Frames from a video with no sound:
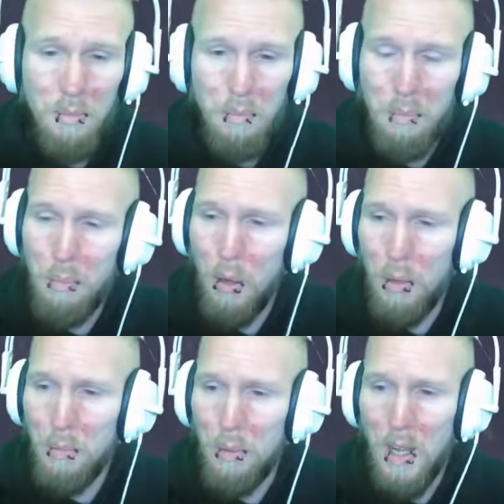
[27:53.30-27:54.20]

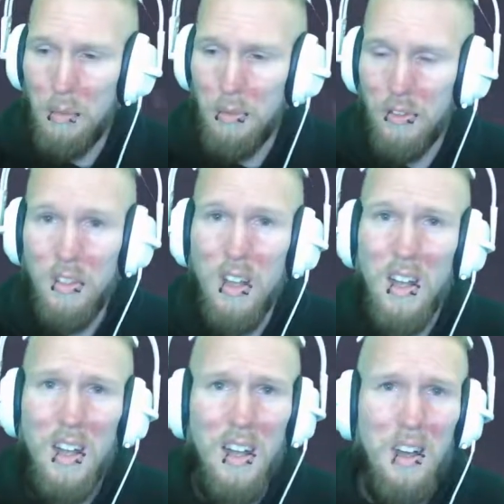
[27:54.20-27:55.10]
perhaps,
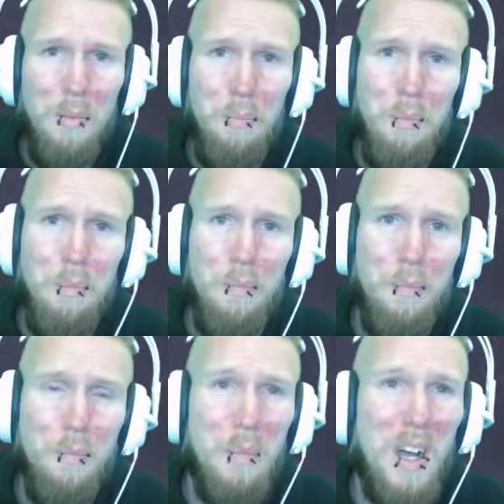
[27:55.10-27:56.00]

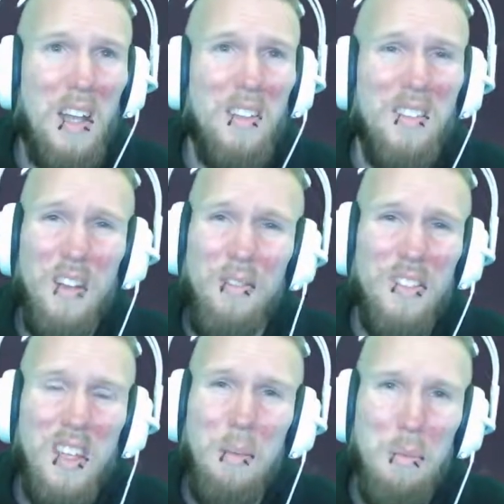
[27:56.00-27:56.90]
my
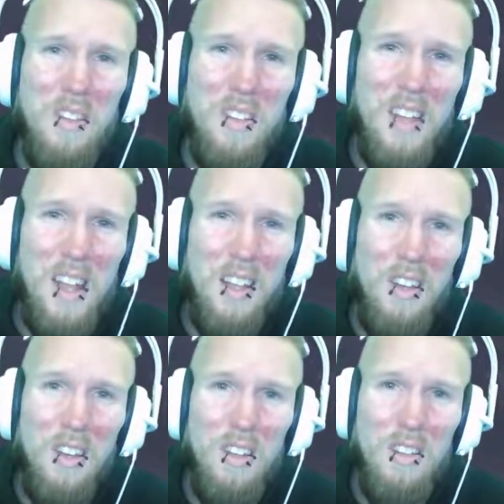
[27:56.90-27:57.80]
self-esteem isn't that
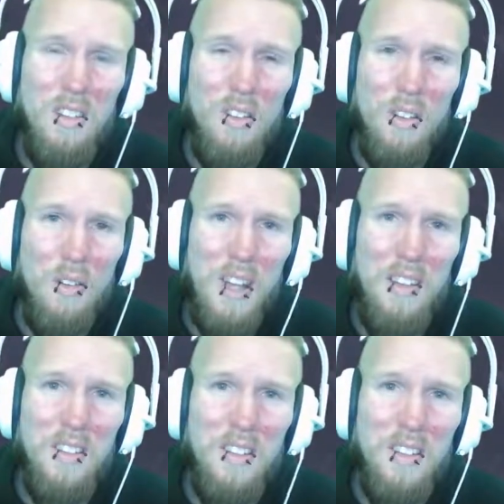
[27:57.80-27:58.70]
good or
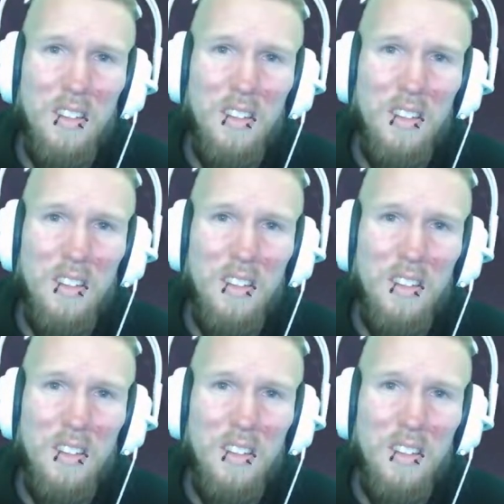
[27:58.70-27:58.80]
great.